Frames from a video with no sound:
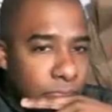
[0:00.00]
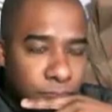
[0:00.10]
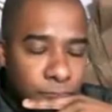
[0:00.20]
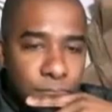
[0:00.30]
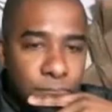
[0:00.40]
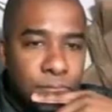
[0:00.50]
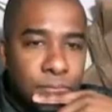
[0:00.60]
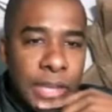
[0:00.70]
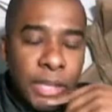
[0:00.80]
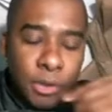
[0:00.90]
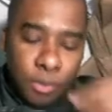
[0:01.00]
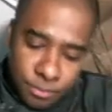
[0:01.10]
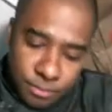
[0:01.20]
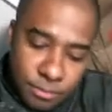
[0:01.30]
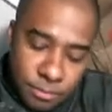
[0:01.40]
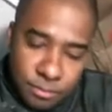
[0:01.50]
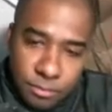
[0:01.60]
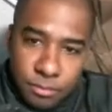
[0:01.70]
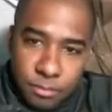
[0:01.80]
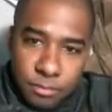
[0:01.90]

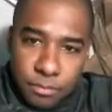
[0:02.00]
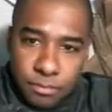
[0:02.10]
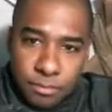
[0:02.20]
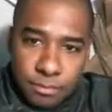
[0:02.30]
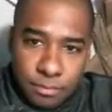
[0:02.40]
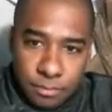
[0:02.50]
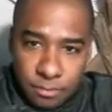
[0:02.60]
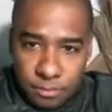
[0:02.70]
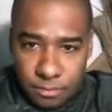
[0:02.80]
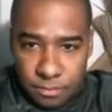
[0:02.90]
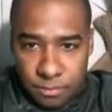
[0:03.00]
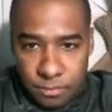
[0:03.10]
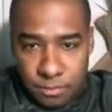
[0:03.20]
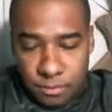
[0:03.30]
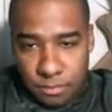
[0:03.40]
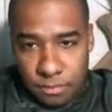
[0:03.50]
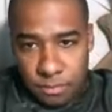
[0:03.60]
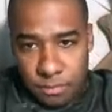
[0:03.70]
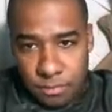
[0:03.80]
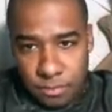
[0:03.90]

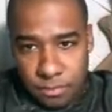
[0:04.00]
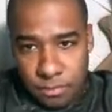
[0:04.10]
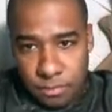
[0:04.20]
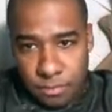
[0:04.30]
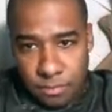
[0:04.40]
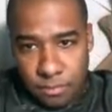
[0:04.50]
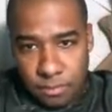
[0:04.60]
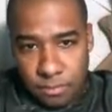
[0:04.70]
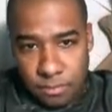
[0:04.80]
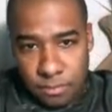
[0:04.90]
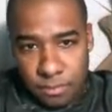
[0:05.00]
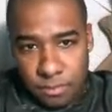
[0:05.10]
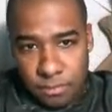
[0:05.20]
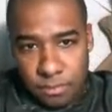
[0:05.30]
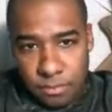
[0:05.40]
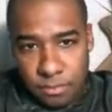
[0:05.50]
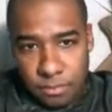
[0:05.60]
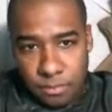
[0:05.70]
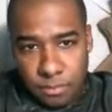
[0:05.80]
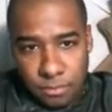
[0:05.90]

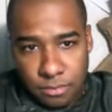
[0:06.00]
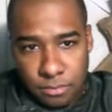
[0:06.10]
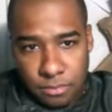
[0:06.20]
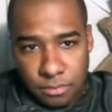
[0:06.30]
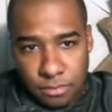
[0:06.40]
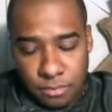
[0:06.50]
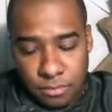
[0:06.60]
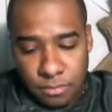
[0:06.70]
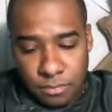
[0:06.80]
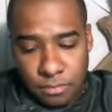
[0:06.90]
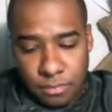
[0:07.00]
[no speech]